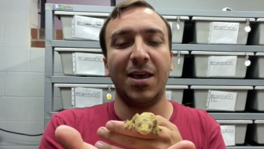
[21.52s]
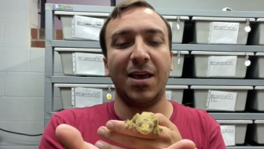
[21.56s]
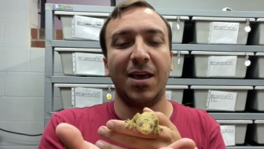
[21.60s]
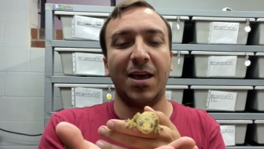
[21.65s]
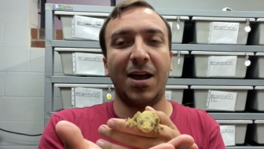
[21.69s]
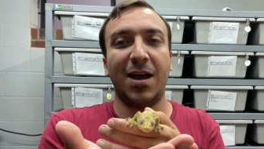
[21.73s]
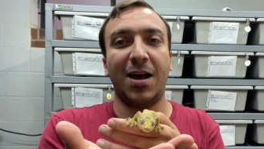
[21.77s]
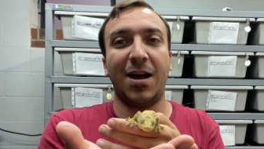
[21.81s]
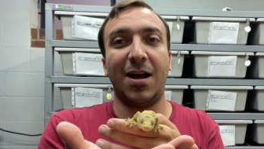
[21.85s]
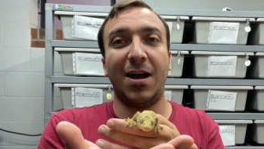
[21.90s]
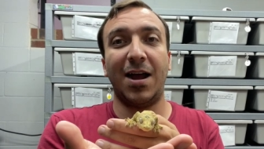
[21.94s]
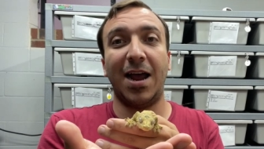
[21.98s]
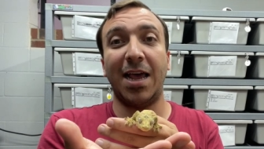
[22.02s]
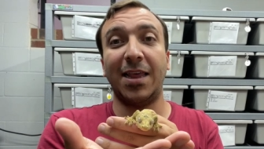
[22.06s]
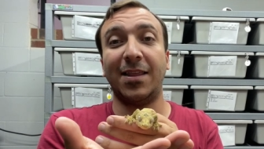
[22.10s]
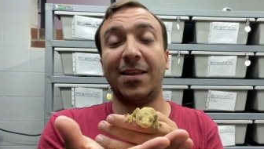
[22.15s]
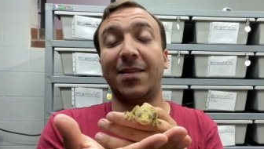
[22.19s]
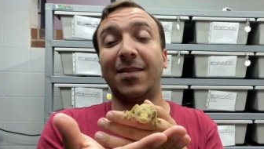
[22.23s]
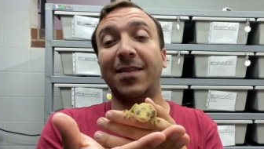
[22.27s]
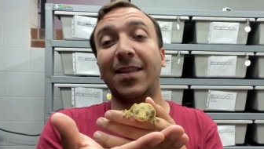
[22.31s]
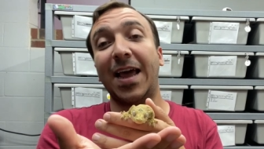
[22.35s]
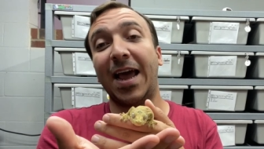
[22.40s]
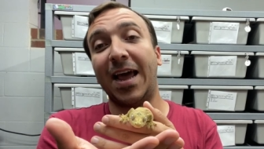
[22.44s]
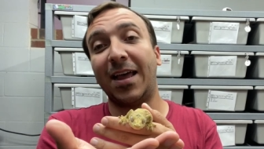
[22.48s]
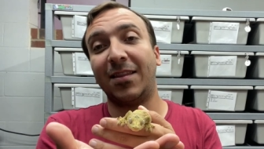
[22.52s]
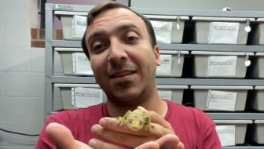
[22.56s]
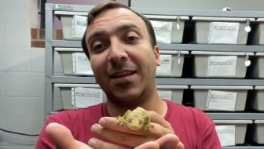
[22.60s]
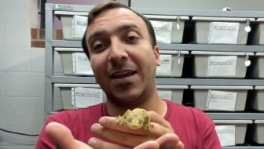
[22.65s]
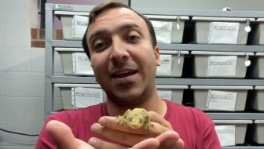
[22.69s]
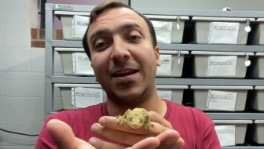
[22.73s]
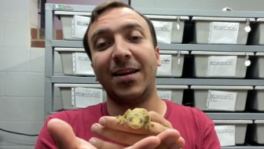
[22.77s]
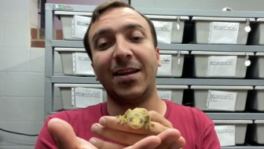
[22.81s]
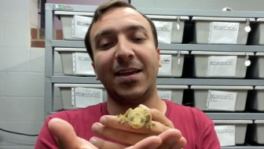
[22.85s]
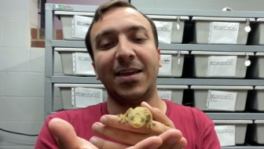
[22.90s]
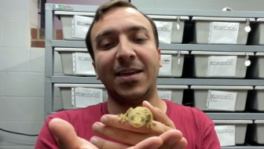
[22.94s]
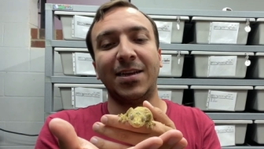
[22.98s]
Uh, and then that
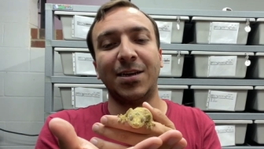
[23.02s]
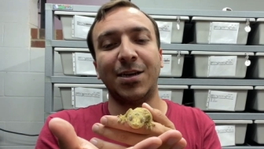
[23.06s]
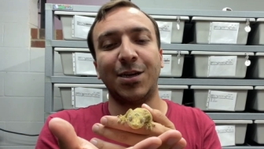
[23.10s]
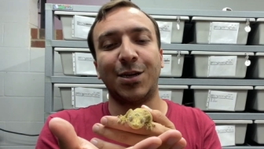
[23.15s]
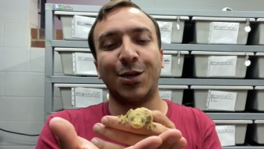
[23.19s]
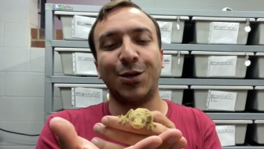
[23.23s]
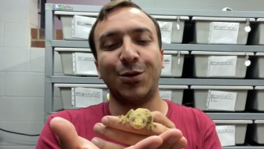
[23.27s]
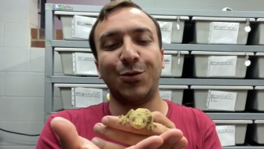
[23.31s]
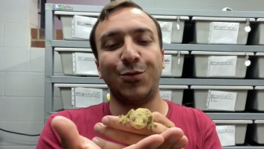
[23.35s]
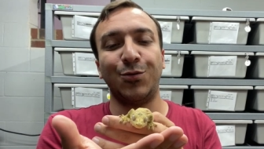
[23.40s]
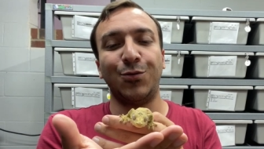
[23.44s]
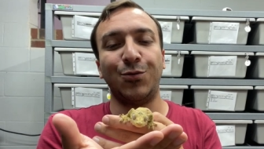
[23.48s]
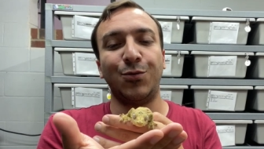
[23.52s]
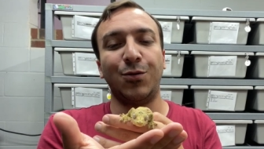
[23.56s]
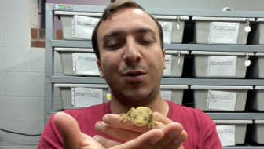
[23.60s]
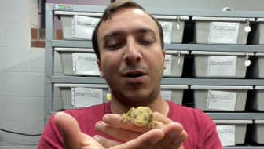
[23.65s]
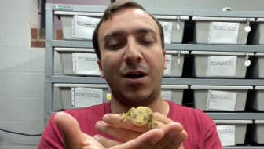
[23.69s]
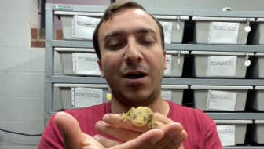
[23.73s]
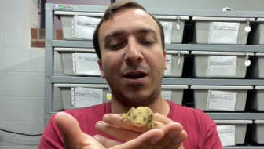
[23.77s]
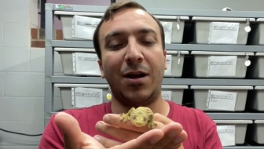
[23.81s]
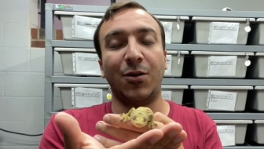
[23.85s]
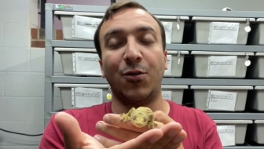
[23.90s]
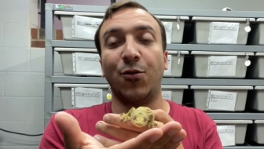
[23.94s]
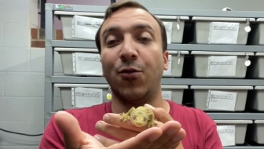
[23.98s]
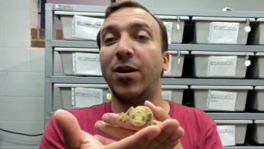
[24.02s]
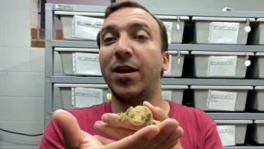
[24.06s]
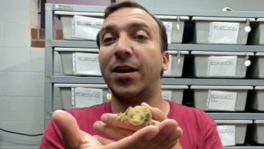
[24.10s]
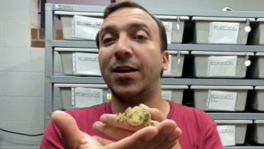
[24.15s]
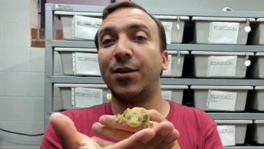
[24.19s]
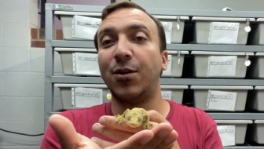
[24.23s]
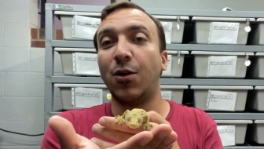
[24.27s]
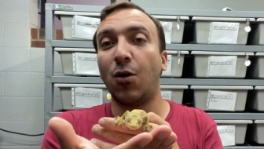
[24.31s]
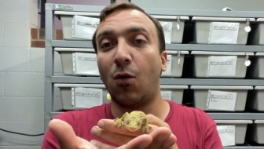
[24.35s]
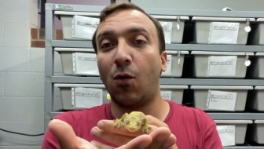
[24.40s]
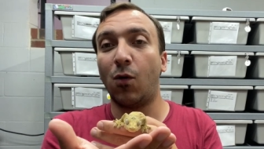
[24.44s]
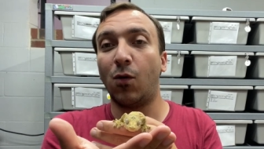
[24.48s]
led into uh, green
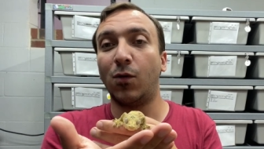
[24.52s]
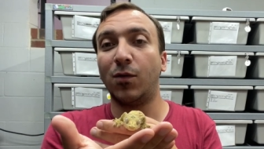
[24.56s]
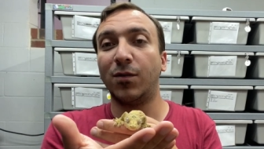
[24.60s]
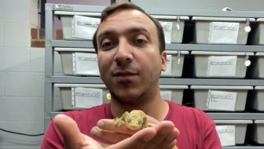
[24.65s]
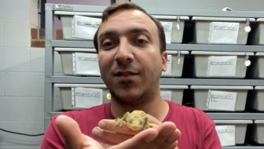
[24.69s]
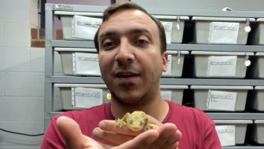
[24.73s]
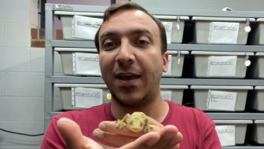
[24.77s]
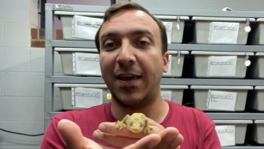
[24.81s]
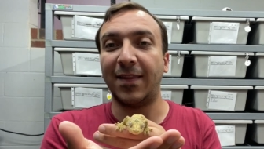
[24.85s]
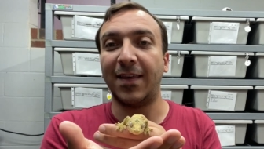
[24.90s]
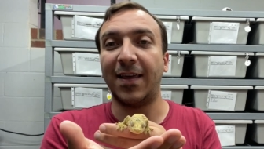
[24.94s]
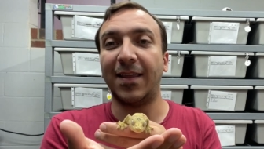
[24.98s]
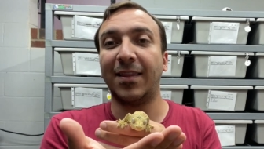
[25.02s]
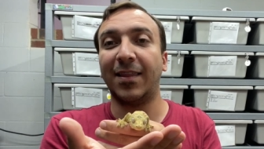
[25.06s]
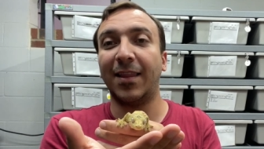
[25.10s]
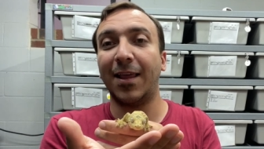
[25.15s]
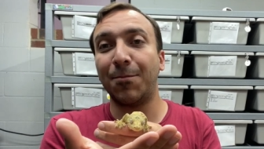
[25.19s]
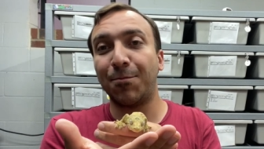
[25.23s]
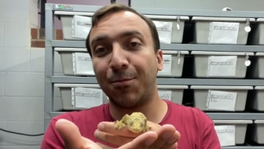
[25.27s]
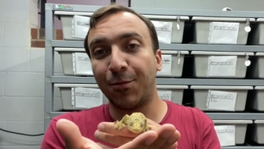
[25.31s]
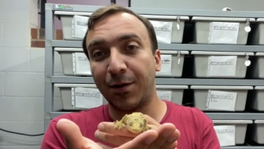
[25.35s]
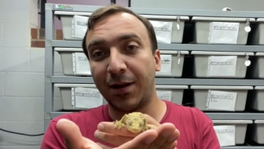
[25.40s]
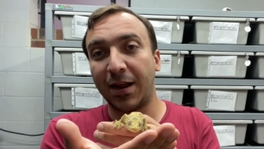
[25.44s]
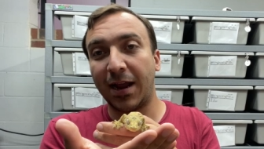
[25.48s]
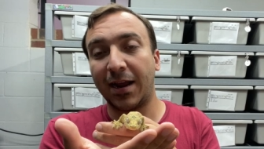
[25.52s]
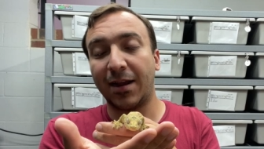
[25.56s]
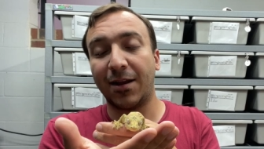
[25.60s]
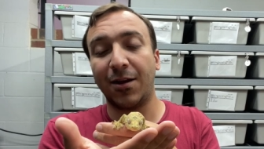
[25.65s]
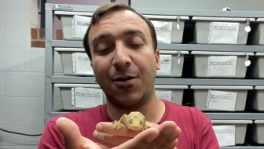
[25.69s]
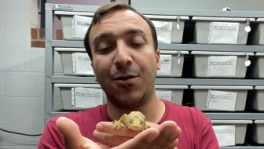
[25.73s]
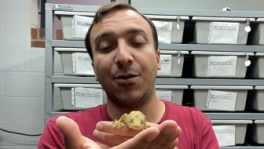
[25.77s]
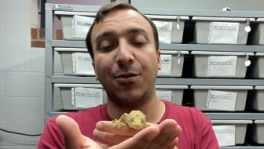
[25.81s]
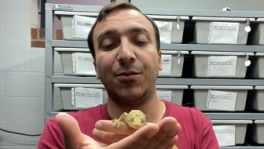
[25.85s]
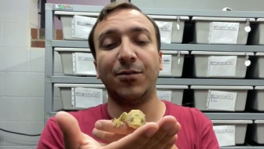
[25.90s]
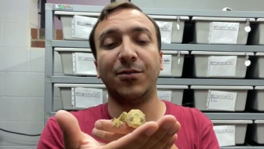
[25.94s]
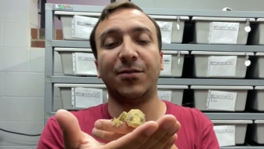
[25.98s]
anoles, and then leopard
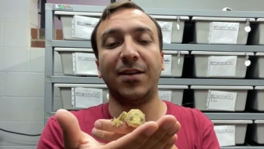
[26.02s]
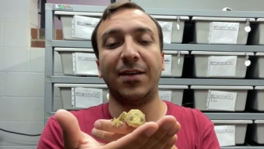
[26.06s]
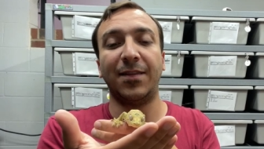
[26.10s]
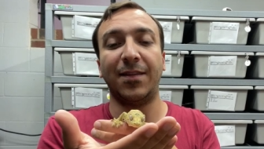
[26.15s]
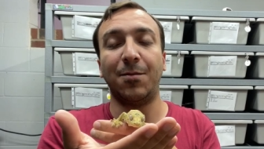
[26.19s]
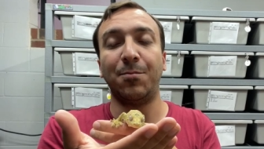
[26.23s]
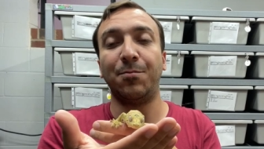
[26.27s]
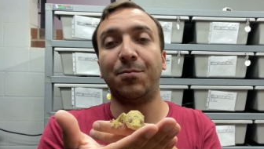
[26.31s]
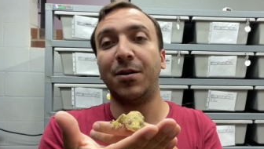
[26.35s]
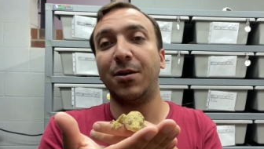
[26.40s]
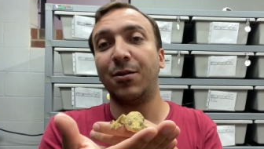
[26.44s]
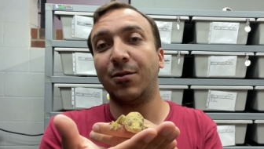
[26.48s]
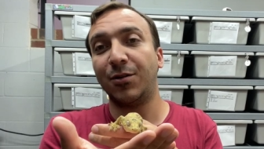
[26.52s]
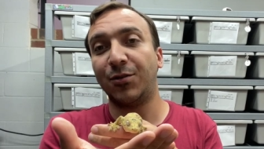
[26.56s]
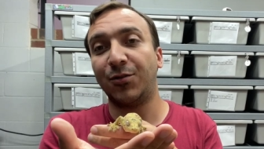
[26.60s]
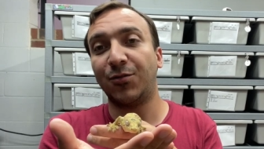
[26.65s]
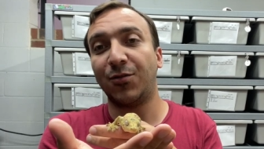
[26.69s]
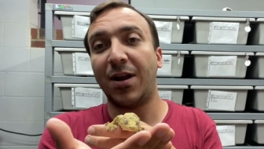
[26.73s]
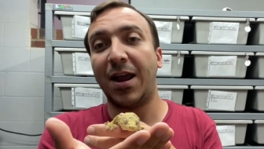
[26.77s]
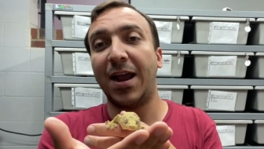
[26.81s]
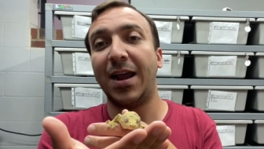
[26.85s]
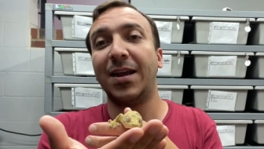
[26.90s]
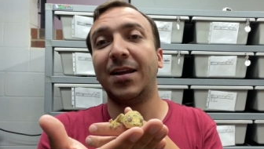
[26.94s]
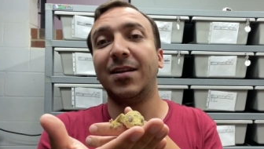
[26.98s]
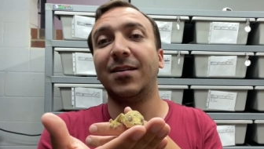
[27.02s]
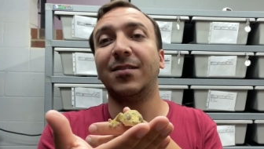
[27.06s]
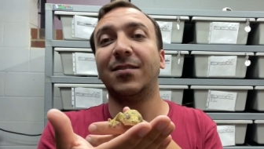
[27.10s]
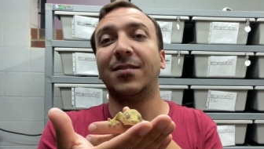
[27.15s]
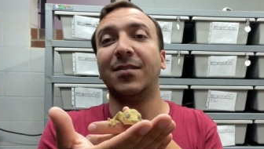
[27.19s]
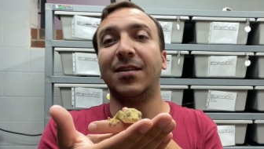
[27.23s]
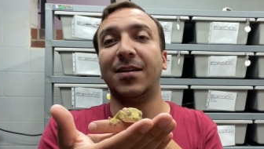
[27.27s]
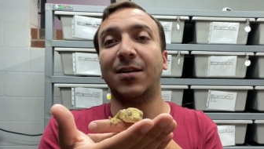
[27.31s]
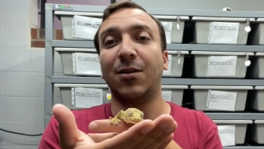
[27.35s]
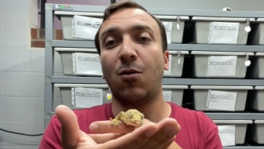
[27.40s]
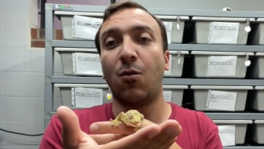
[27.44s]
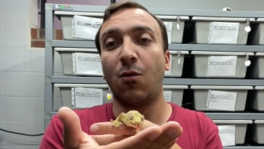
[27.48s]
geckos, and then bearded dragons,
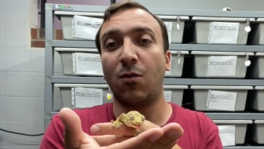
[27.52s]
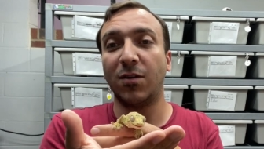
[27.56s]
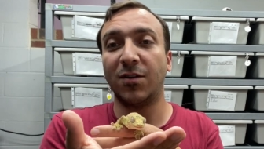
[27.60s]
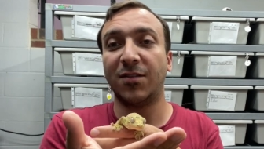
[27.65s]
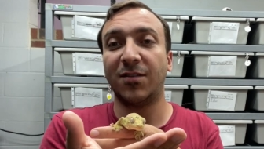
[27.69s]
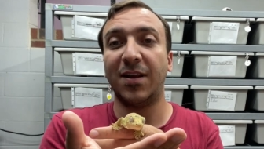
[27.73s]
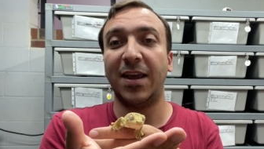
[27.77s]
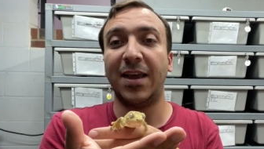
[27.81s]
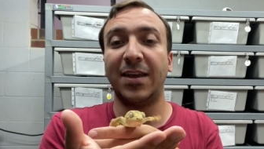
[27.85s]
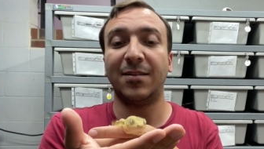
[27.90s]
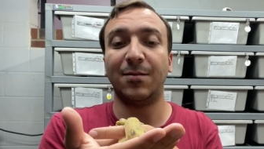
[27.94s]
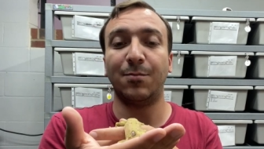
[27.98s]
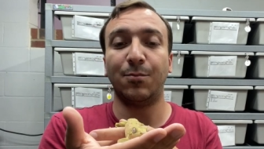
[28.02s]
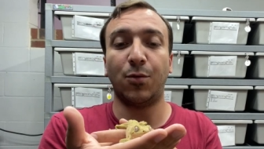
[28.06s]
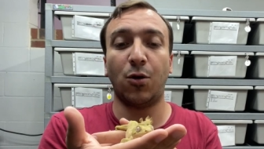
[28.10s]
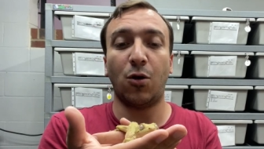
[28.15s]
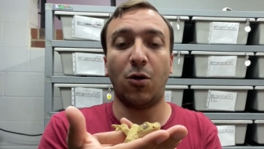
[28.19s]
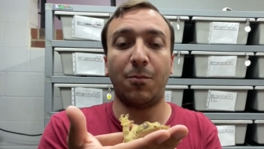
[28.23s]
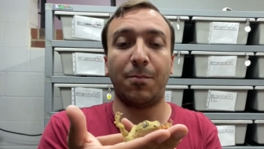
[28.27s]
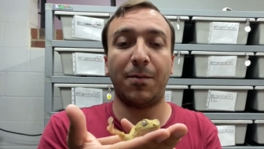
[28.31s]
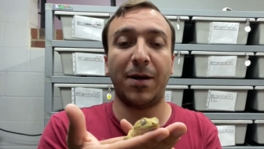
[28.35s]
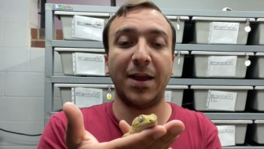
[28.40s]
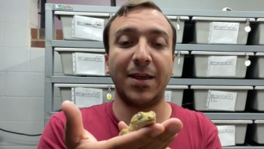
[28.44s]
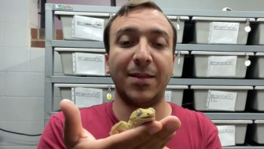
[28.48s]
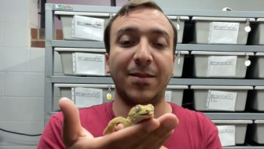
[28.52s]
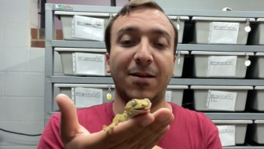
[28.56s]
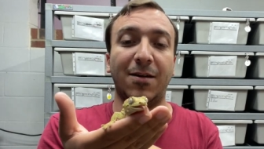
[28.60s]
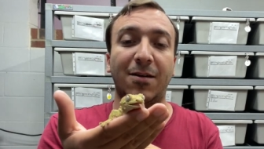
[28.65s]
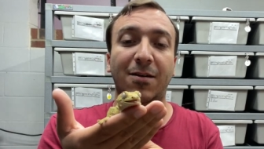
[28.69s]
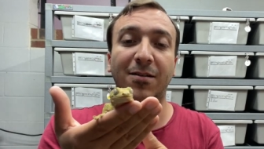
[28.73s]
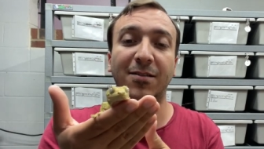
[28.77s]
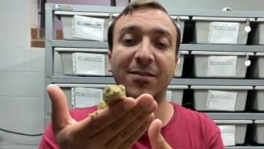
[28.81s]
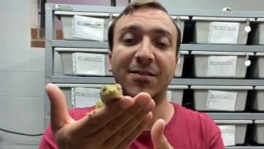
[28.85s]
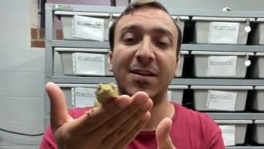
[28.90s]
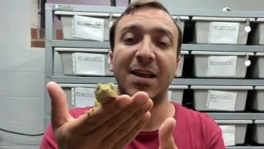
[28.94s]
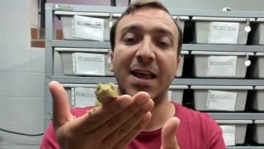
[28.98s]
and then corn snakes and ball
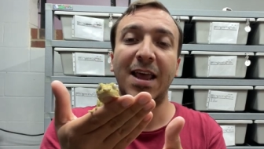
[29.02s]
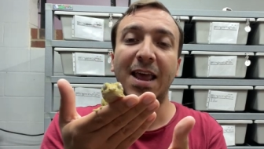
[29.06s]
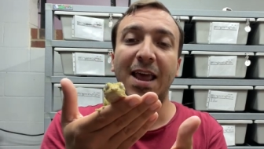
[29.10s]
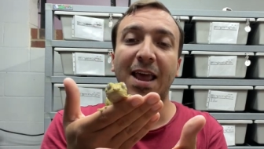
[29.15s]
pythons.